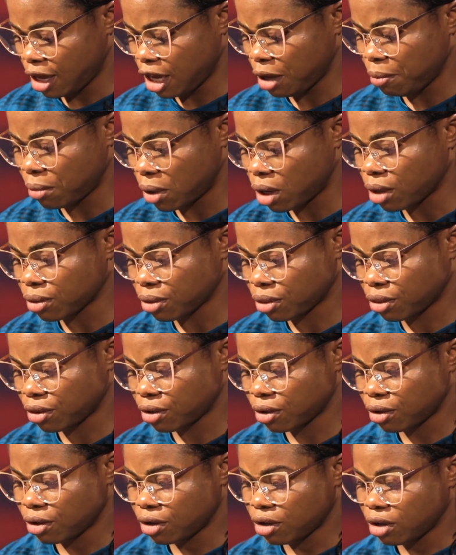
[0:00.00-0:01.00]
a month.
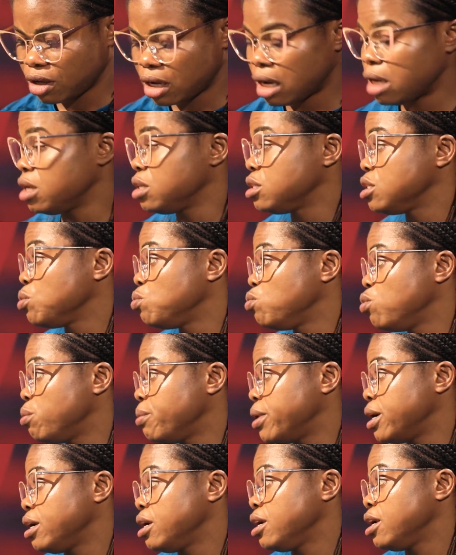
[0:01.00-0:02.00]
And as a
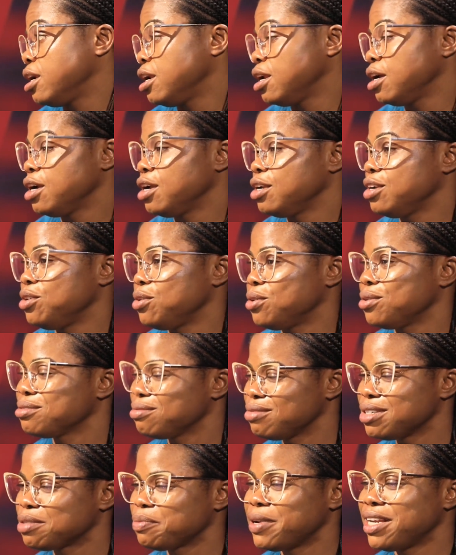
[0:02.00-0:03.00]
woman,
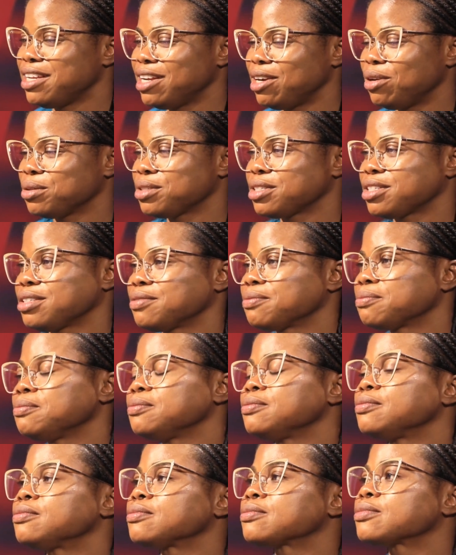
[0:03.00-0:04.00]
we spend a lot.
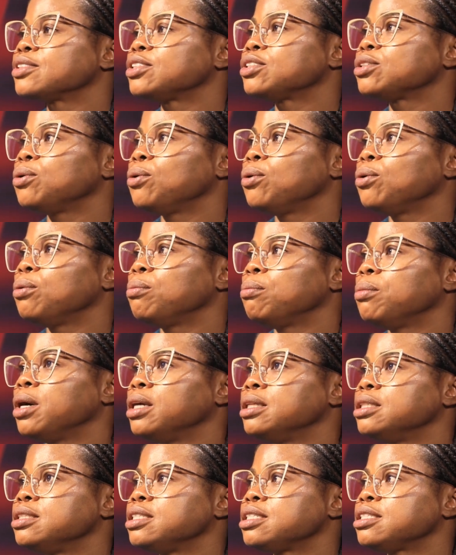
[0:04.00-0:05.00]
So,
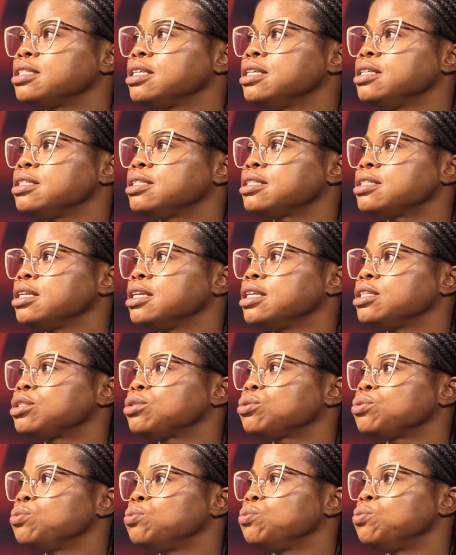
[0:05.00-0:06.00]
but since
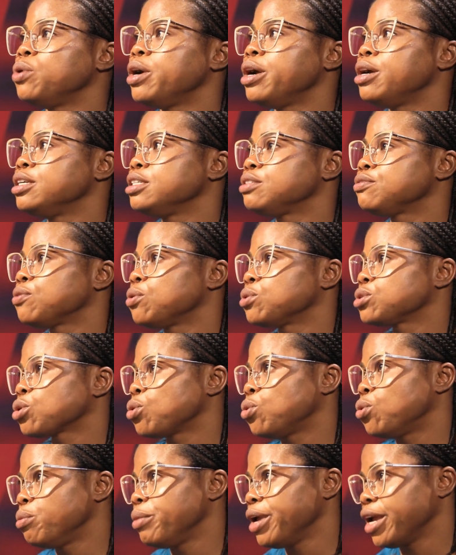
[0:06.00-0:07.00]
it weren't
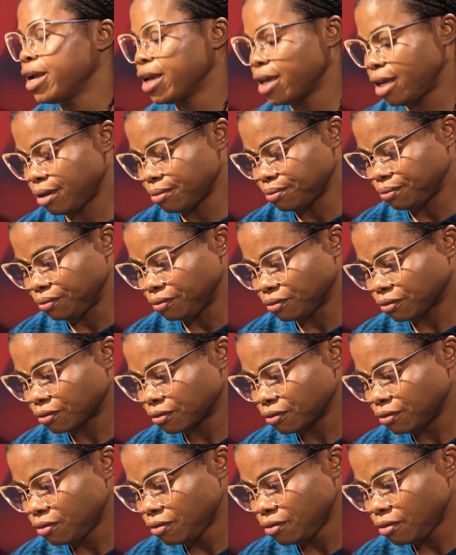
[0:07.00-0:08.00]
forthcoming,
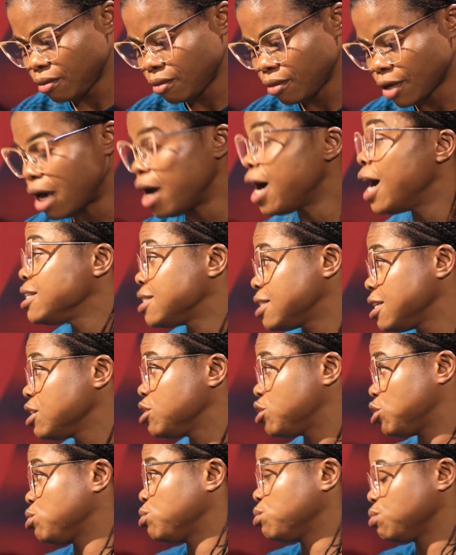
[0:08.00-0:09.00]
I
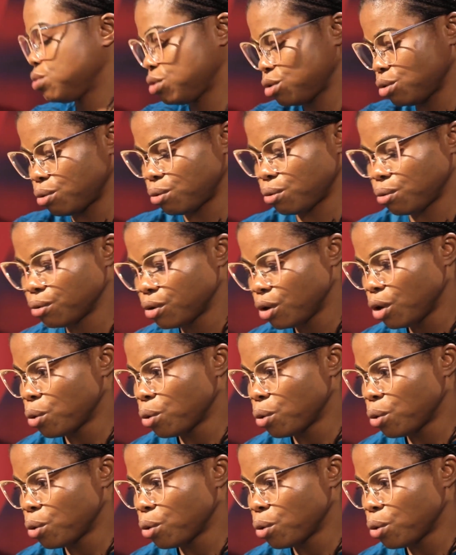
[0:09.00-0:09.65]
sing too. So